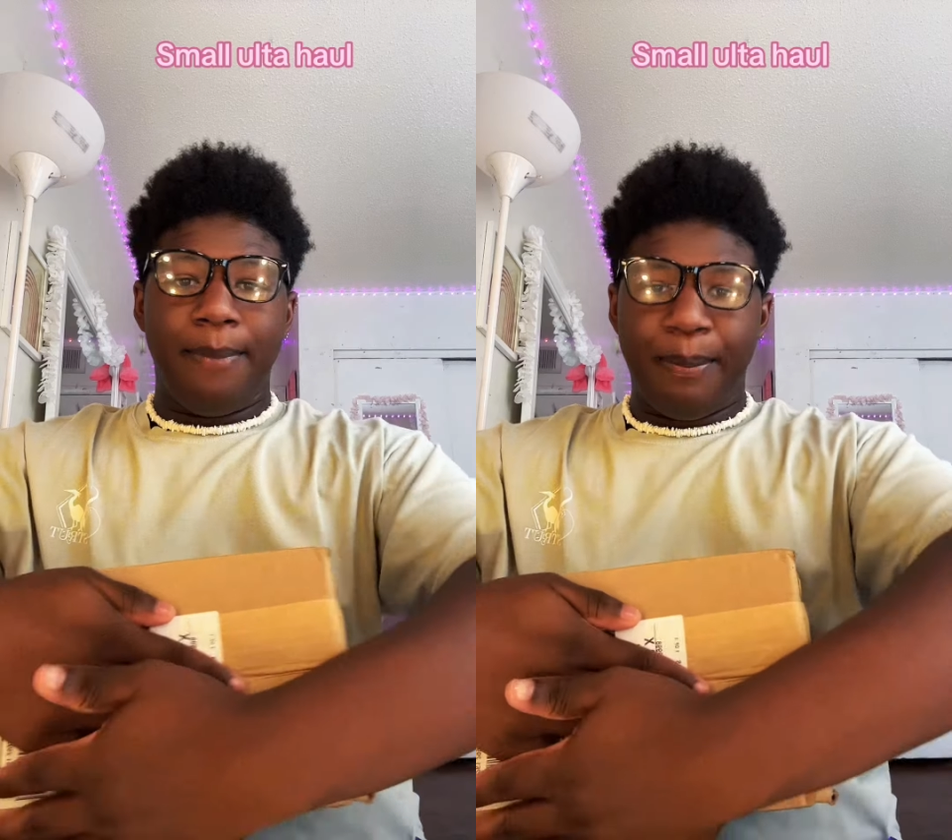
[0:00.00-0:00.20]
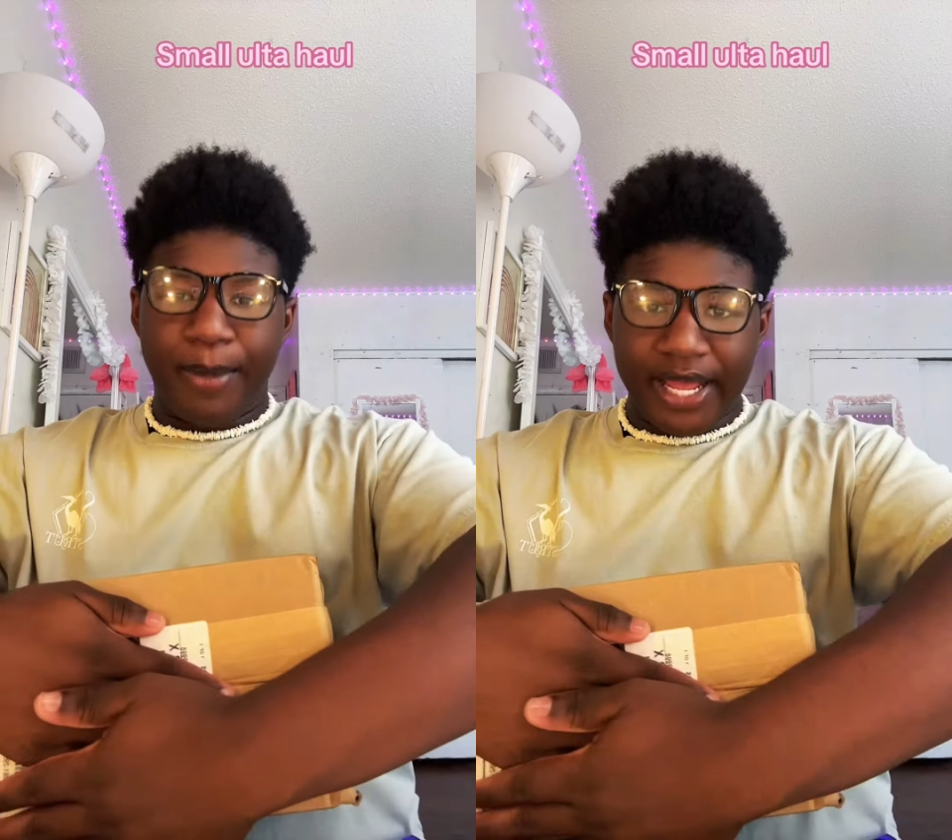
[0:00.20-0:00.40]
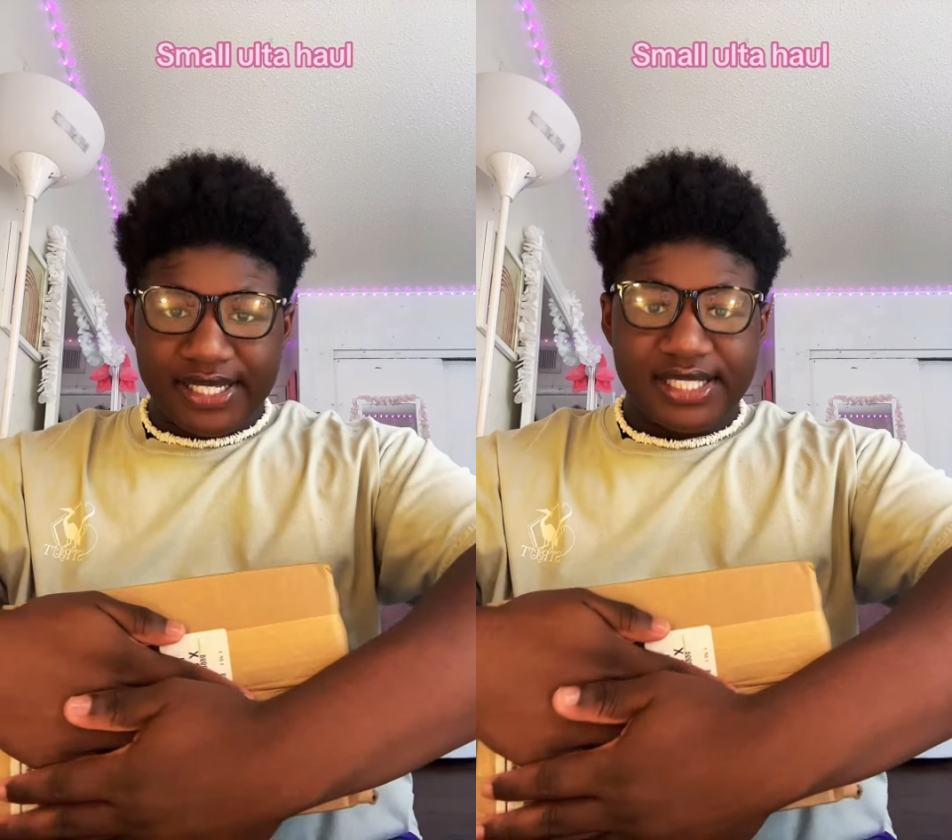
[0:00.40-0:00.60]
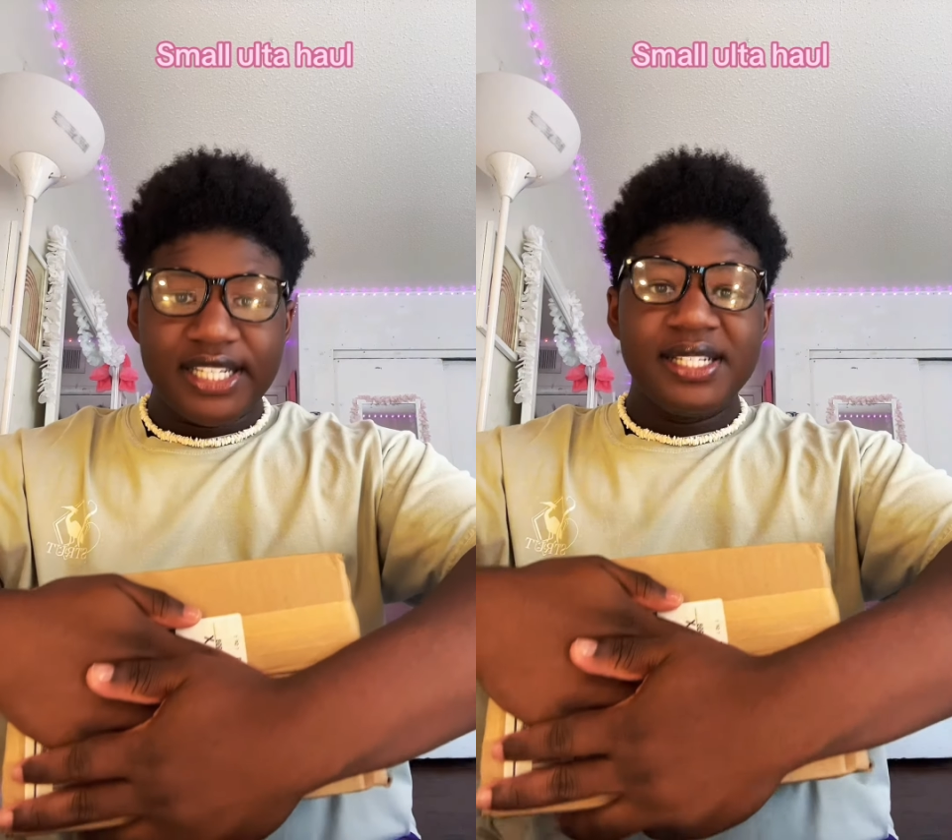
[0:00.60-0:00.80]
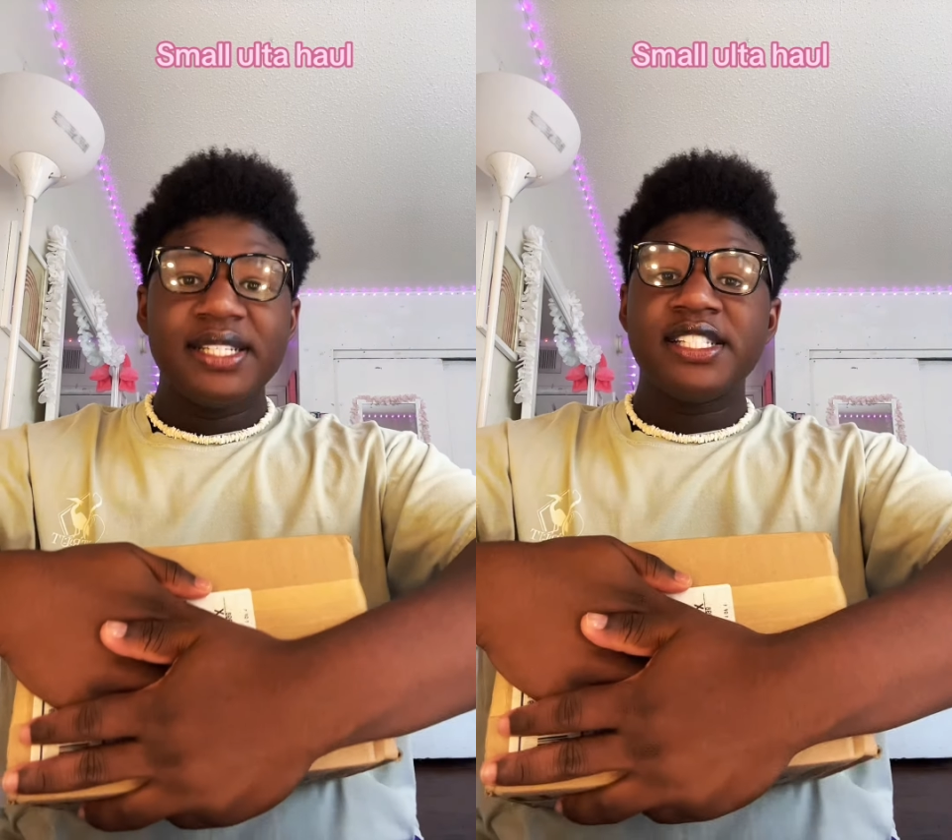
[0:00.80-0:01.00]

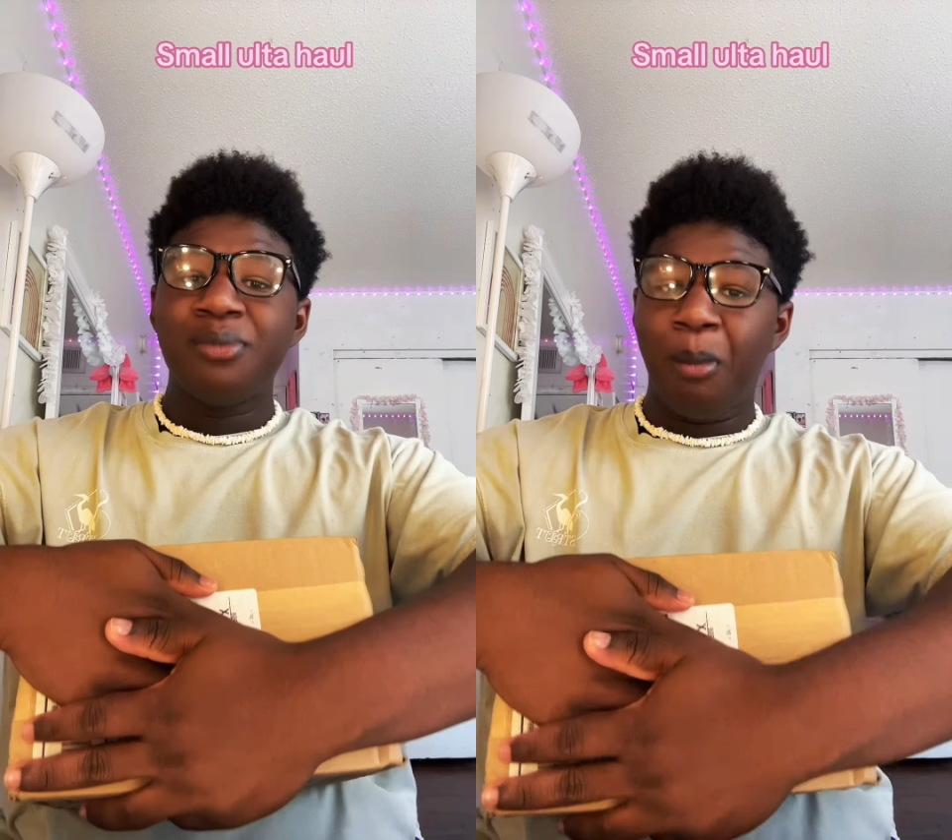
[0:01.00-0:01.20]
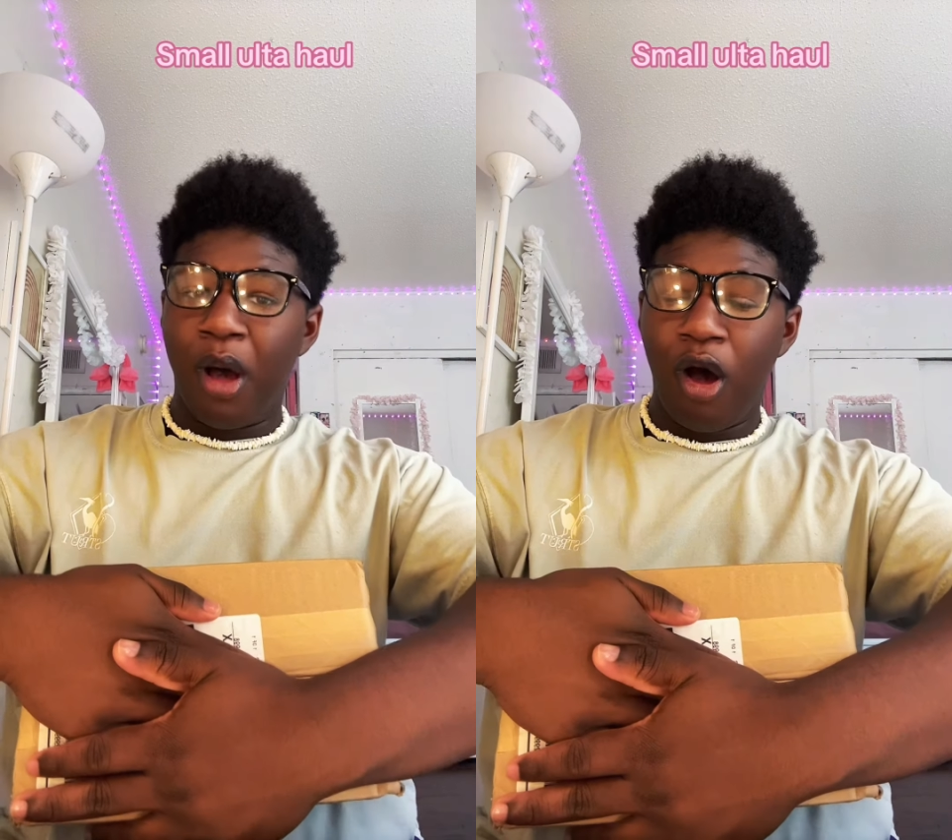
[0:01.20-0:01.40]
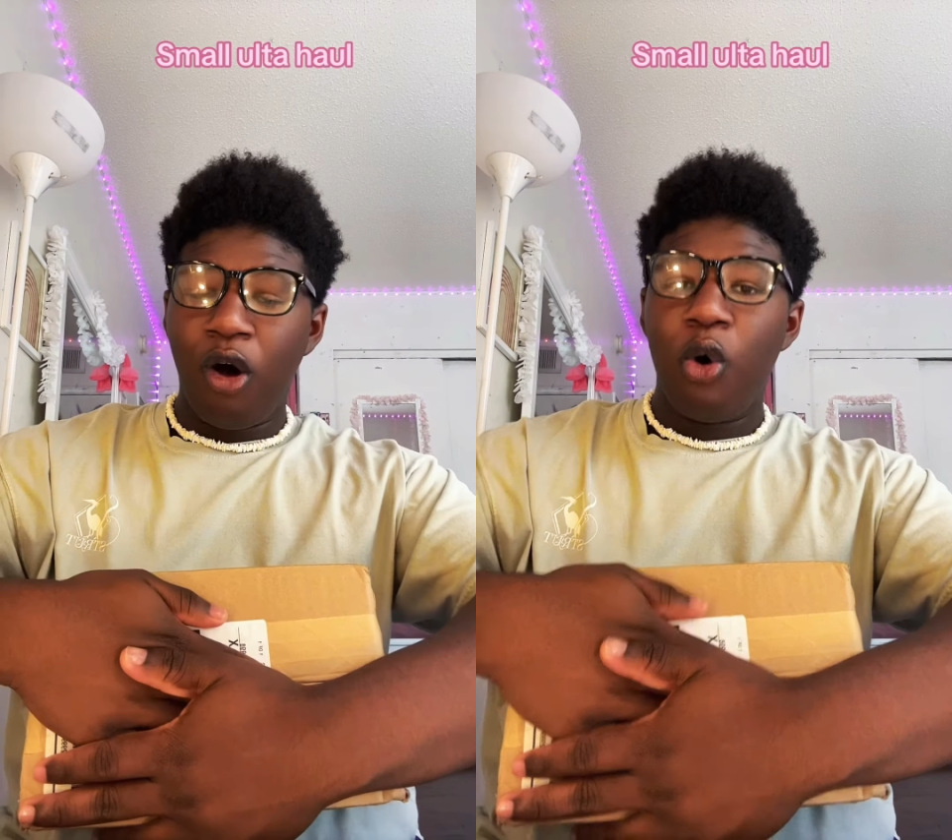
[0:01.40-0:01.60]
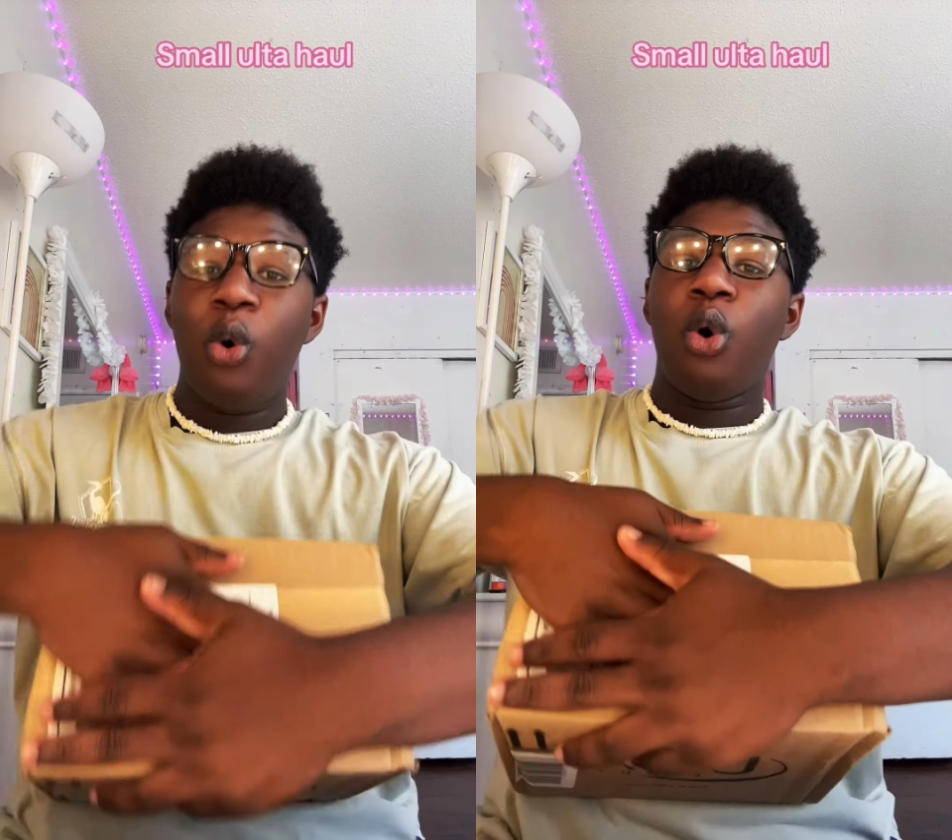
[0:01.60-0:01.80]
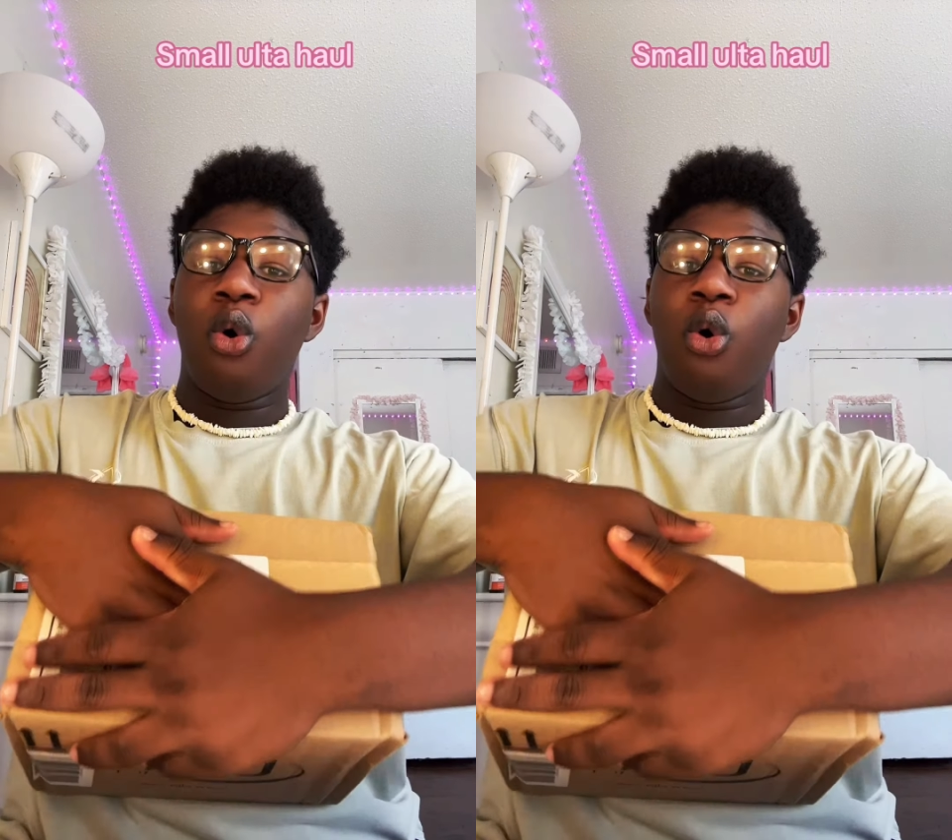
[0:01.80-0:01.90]
Bestie, small